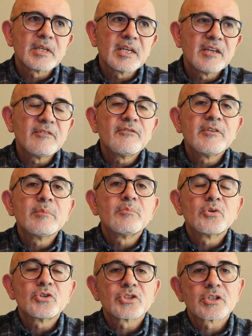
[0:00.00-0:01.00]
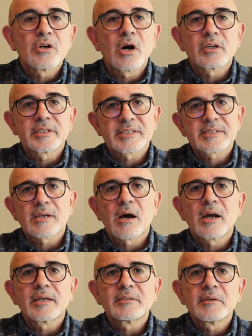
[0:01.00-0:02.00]
if we push God
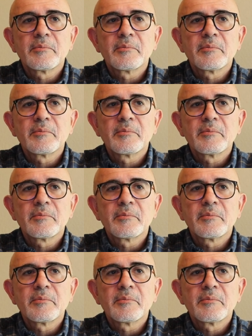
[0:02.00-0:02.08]
aside.